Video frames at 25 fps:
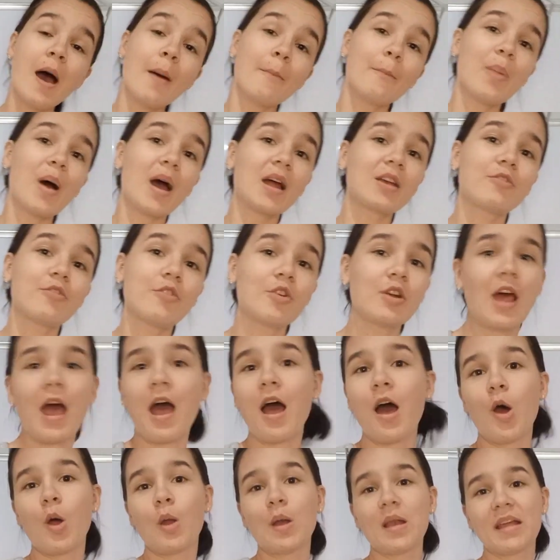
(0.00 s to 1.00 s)
But for
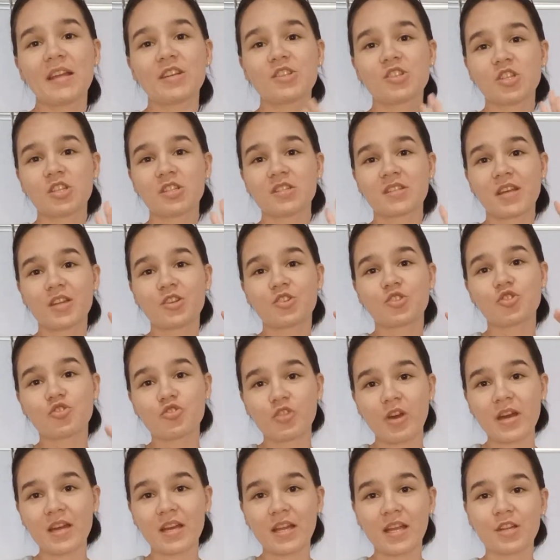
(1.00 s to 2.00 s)
now, let's just get
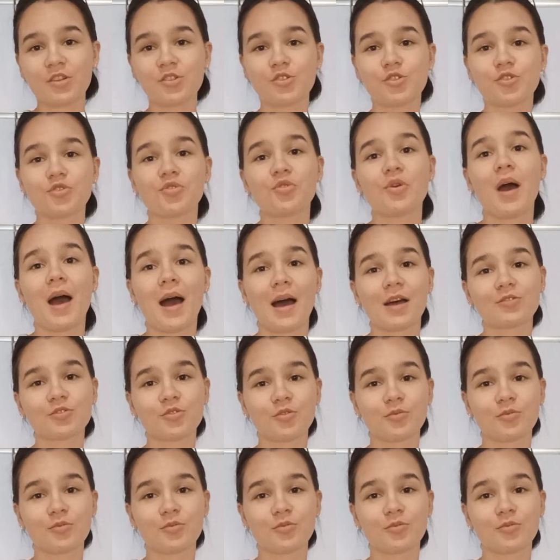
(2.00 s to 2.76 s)
straight into how to